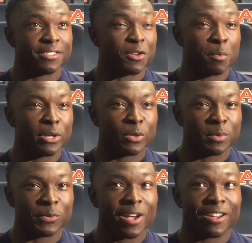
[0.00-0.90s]
Just go mess with
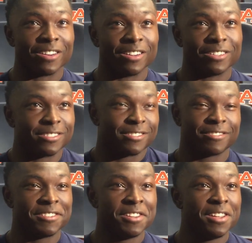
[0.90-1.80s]
Miss Wagner and just...
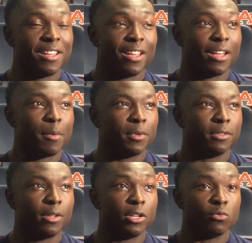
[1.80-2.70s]

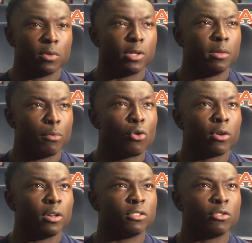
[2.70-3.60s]
It's really
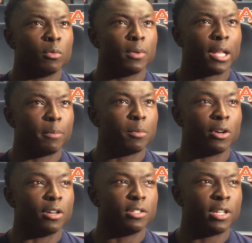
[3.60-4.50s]
boring in school. Like, people
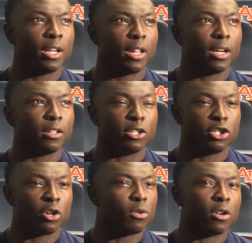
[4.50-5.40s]
don't understand. Like, the
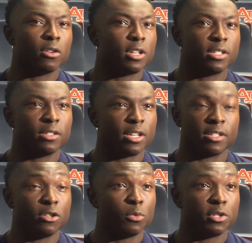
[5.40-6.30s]
show
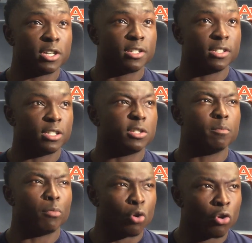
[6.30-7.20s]
doesn't do it justice. It's
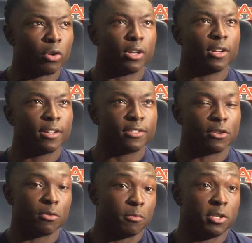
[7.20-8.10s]
boring.
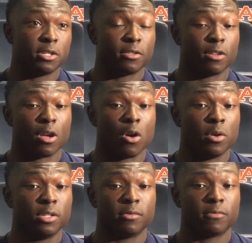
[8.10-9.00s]
So we just
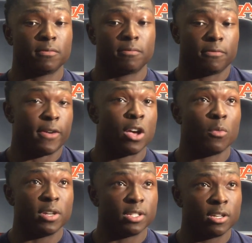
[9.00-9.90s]
always
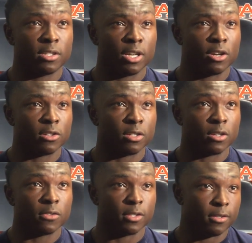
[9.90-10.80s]
found ways to entertain
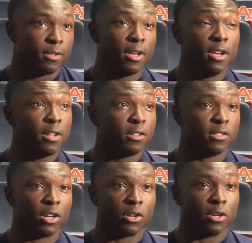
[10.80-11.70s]
ourselves, and
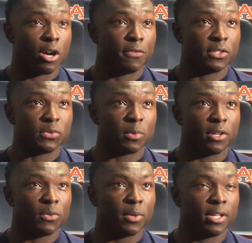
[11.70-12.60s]
her office is one
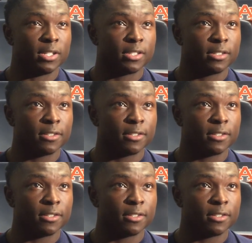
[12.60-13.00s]
of the ways.